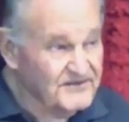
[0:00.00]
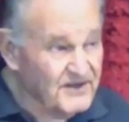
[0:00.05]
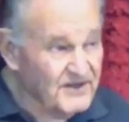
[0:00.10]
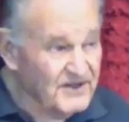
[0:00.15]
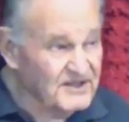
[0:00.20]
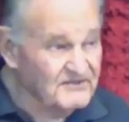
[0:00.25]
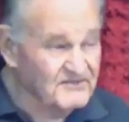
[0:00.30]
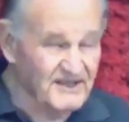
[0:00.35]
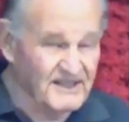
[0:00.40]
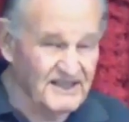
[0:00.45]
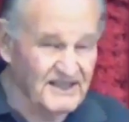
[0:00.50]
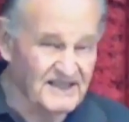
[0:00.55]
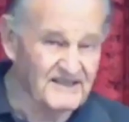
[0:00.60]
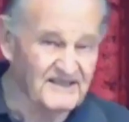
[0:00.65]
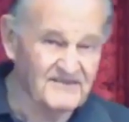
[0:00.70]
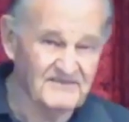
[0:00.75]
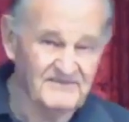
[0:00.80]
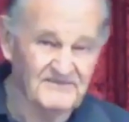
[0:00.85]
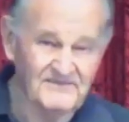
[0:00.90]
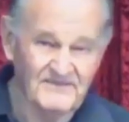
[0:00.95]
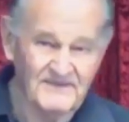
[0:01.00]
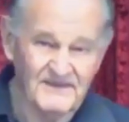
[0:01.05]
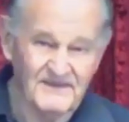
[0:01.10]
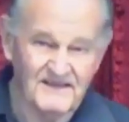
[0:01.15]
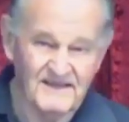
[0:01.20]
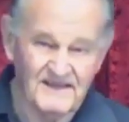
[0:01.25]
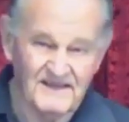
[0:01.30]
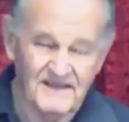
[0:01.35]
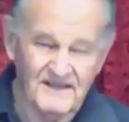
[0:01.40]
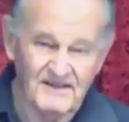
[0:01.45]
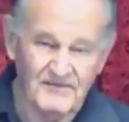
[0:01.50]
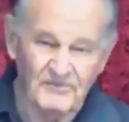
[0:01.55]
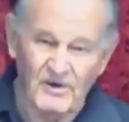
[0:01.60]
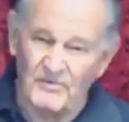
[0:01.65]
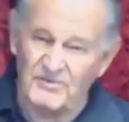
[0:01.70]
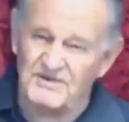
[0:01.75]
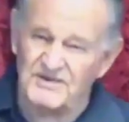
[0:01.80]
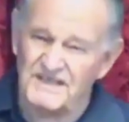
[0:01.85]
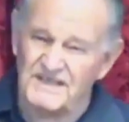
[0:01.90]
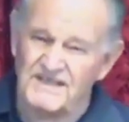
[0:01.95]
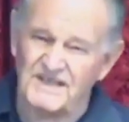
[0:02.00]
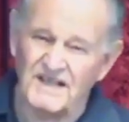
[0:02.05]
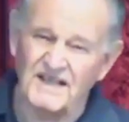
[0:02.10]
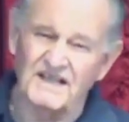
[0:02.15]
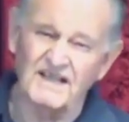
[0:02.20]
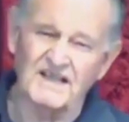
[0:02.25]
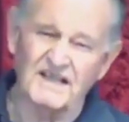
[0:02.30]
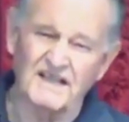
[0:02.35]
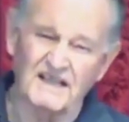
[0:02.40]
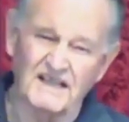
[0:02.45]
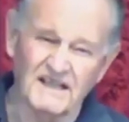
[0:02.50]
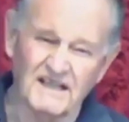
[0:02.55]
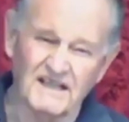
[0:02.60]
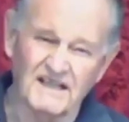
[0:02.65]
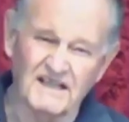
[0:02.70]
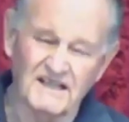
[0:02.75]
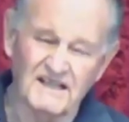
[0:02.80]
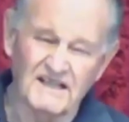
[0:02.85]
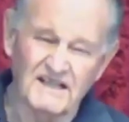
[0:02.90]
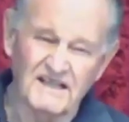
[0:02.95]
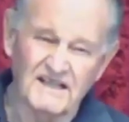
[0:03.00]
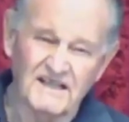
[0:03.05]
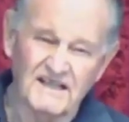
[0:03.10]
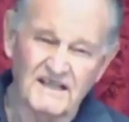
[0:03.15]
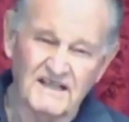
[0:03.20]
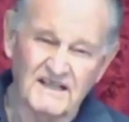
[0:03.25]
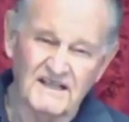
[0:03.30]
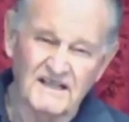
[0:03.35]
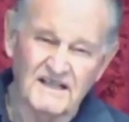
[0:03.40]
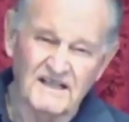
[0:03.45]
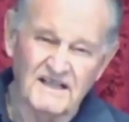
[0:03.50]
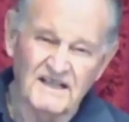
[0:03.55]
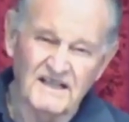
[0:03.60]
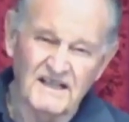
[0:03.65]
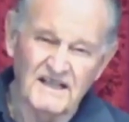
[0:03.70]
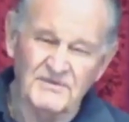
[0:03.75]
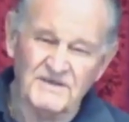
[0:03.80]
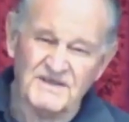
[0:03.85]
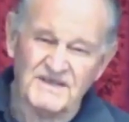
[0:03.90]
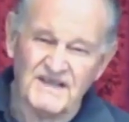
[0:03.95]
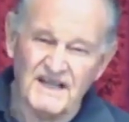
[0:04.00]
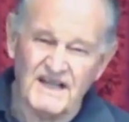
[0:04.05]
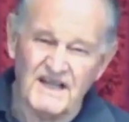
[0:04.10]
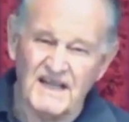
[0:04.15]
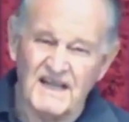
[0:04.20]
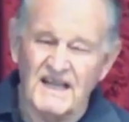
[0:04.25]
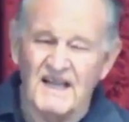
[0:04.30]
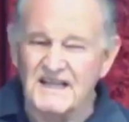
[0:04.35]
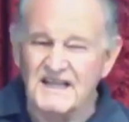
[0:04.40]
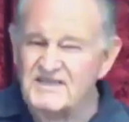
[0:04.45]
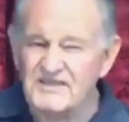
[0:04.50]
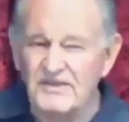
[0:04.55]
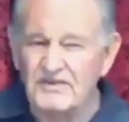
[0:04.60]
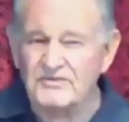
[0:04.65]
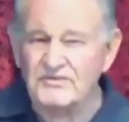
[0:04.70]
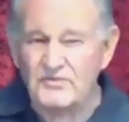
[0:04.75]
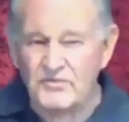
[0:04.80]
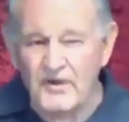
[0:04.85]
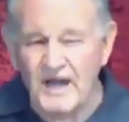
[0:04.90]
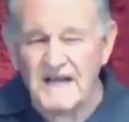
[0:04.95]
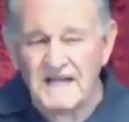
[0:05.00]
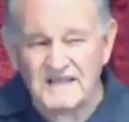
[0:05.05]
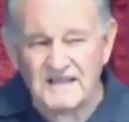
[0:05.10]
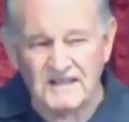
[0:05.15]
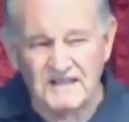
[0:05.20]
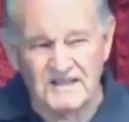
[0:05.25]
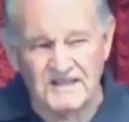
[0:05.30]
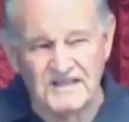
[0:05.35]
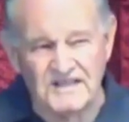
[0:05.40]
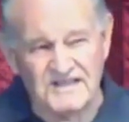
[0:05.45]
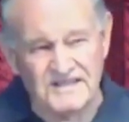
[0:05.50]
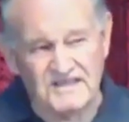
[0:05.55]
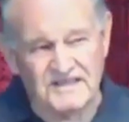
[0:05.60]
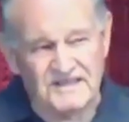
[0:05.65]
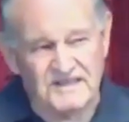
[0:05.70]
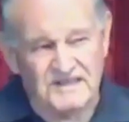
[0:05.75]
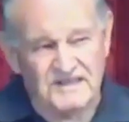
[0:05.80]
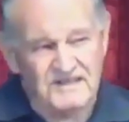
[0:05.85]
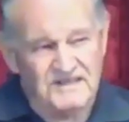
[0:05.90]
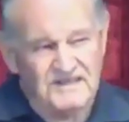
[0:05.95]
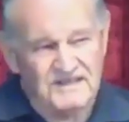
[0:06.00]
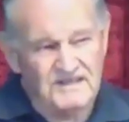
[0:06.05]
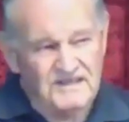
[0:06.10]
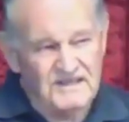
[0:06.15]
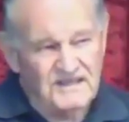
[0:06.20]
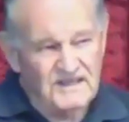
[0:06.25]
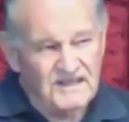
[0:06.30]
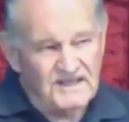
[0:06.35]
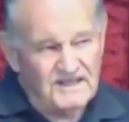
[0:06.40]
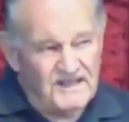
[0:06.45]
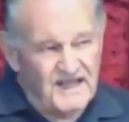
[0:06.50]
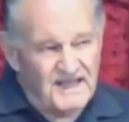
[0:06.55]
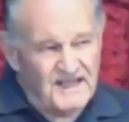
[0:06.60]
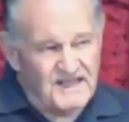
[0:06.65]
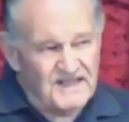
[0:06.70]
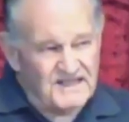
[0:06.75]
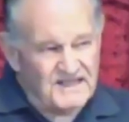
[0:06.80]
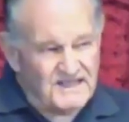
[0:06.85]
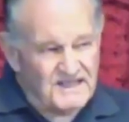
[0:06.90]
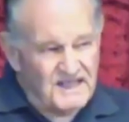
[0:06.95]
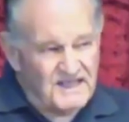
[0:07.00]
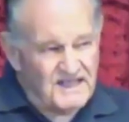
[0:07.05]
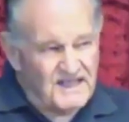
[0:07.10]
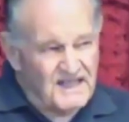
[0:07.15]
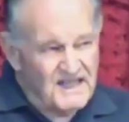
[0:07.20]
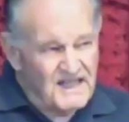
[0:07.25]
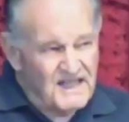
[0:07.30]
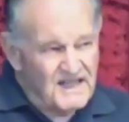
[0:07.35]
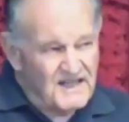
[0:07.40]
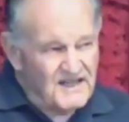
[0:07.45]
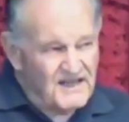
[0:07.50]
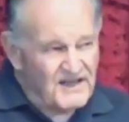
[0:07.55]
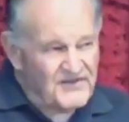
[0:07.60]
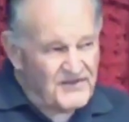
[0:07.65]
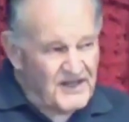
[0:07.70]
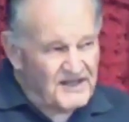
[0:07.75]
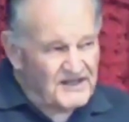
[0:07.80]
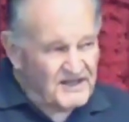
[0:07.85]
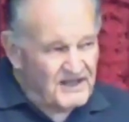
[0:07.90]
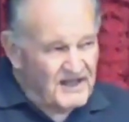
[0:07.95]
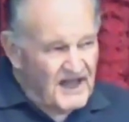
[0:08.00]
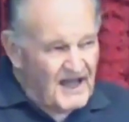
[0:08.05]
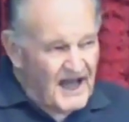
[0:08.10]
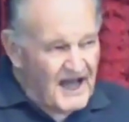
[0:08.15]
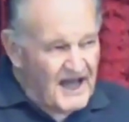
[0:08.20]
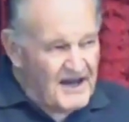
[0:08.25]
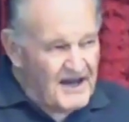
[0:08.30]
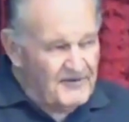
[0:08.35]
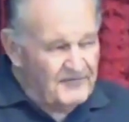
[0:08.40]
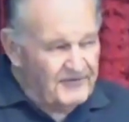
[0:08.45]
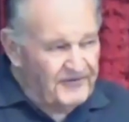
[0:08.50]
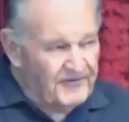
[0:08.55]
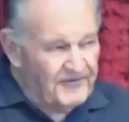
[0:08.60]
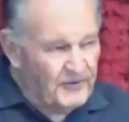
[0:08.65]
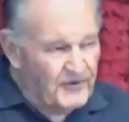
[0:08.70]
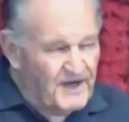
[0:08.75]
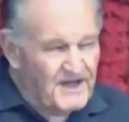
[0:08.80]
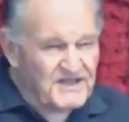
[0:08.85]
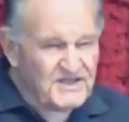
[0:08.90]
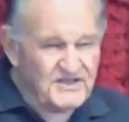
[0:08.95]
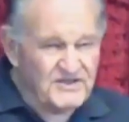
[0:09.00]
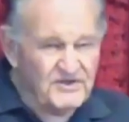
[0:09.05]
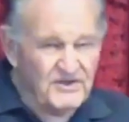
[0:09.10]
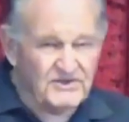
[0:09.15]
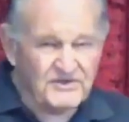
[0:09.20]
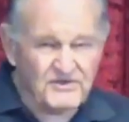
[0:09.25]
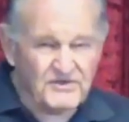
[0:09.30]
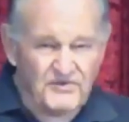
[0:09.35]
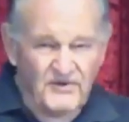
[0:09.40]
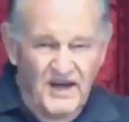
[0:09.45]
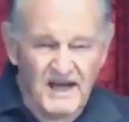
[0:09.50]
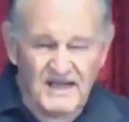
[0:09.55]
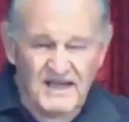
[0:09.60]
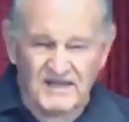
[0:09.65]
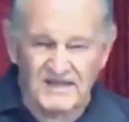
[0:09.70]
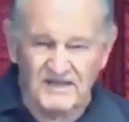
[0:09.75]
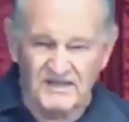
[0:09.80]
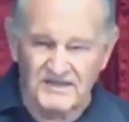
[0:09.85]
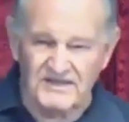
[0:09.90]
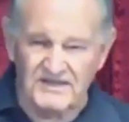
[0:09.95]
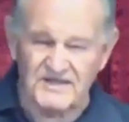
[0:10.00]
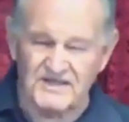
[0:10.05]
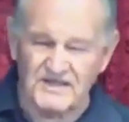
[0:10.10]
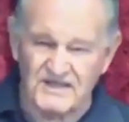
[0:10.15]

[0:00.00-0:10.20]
me. What was he saying? He was saying it's not greatness that is the thing to aim for. It's not greatness,